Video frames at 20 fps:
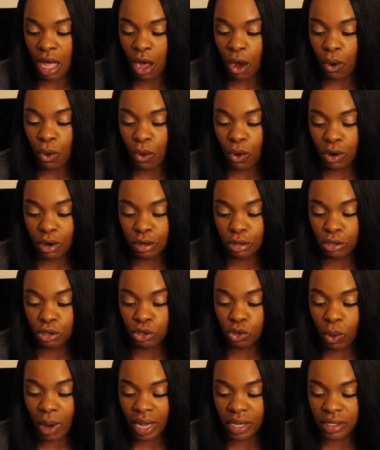oral
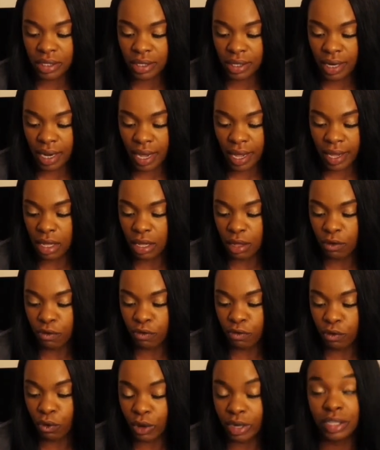twice a day
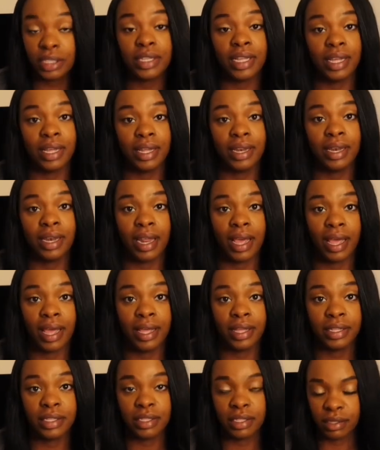for 10
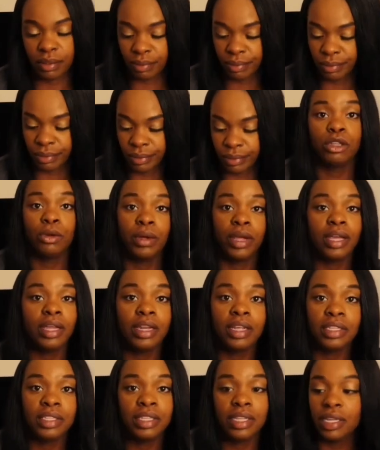days. Quick and
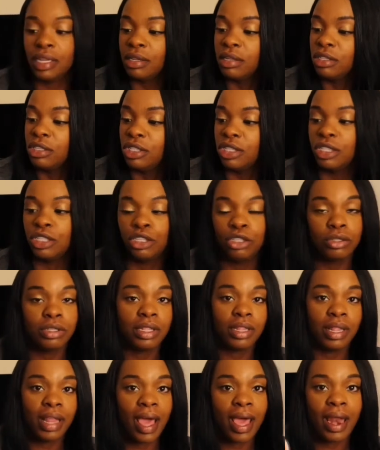easy, just
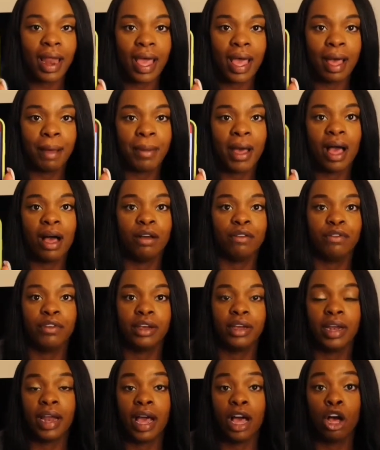using that app, how I
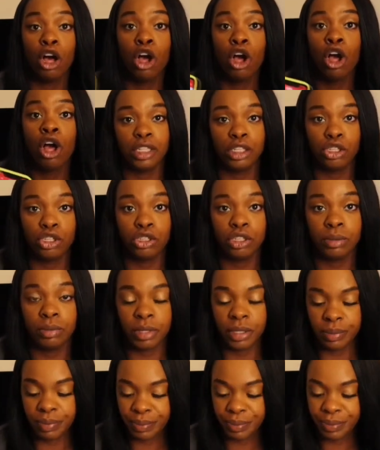figured out the treatment.